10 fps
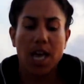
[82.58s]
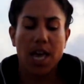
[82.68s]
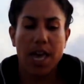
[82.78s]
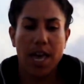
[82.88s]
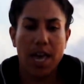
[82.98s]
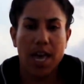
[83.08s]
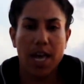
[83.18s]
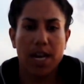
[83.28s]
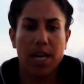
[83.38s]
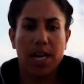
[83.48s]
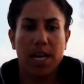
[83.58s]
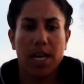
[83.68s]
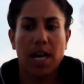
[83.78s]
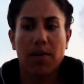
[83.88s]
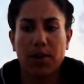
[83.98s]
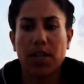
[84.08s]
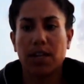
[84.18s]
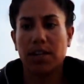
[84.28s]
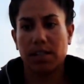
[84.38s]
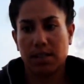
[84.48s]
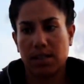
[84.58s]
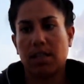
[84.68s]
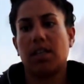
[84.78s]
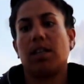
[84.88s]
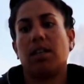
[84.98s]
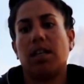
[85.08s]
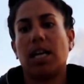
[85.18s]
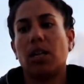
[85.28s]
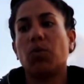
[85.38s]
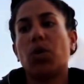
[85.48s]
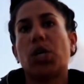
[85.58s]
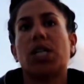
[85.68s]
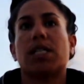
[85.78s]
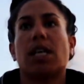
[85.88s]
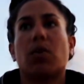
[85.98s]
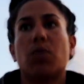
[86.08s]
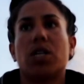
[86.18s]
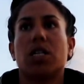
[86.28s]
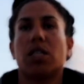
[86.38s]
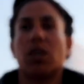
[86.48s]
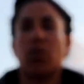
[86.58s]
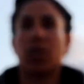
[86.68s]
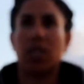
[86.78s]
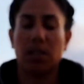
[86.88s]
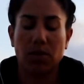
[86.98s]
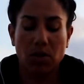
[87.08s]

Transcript: and every year it's getting worse and worse and worse.